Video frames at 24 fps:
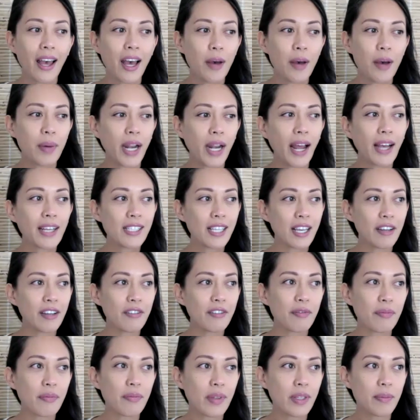But as I've
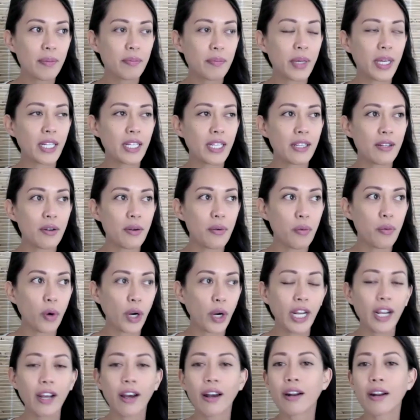been
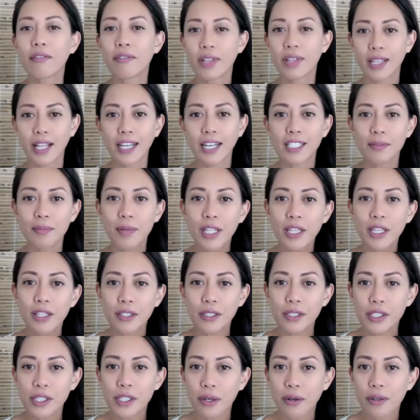working on it for the last month or
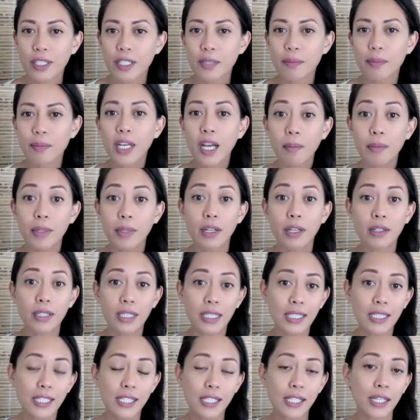so, it's become a little
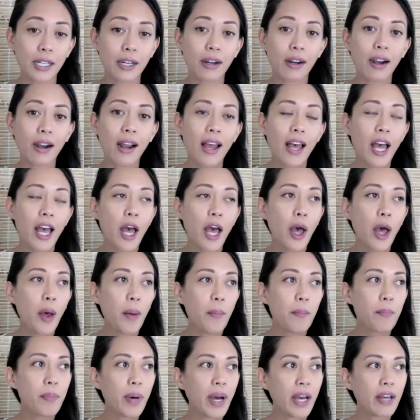easier.
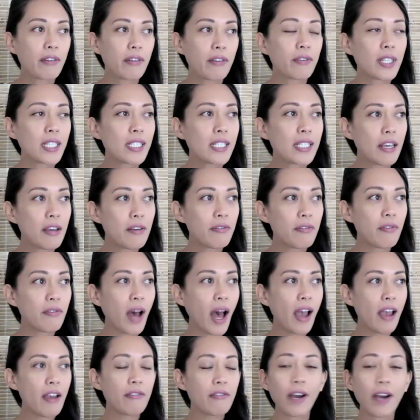But first,
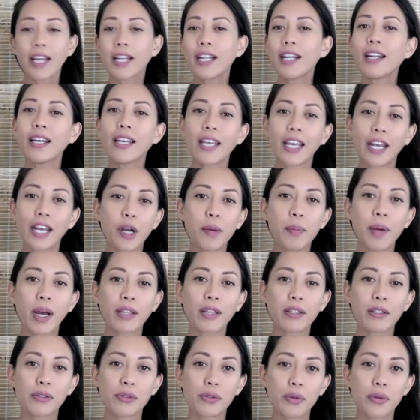if I didn't care about
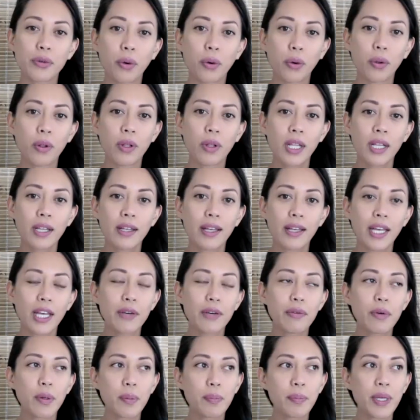this goal, it
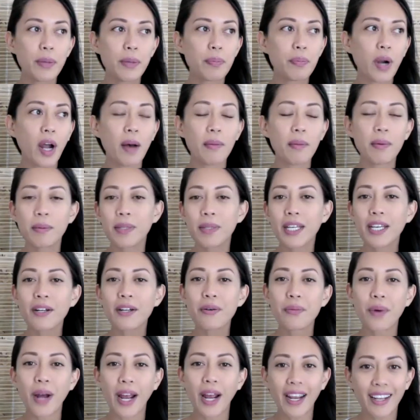would be probably in a
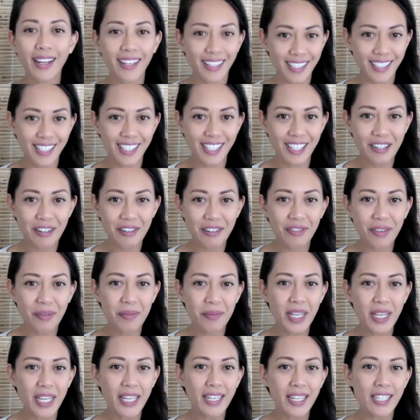way easier for
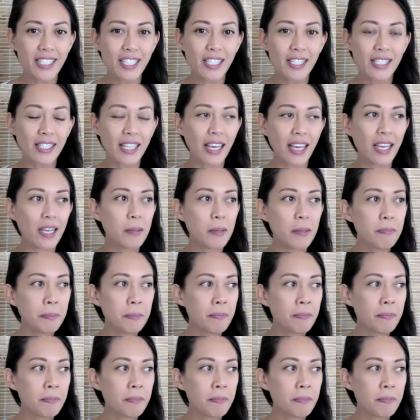me, because it's like,